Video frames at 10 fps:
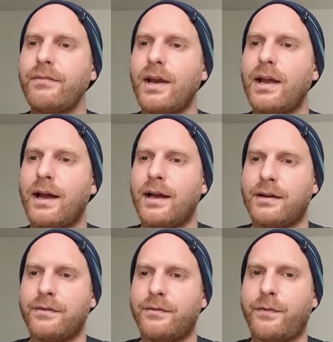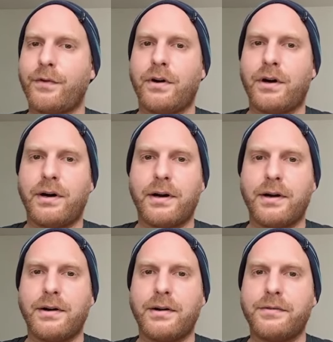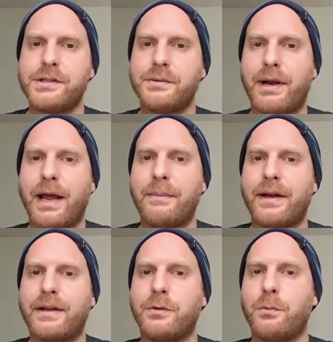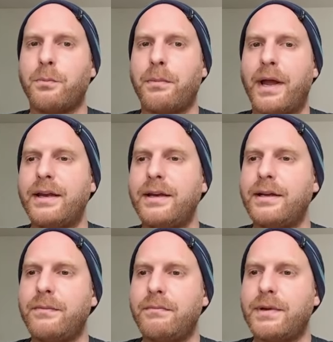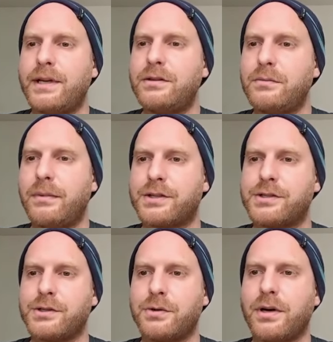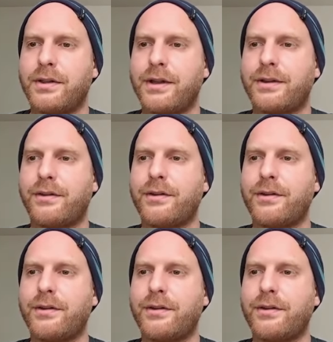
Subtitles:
And for efficient playback, you mainly need to make sure that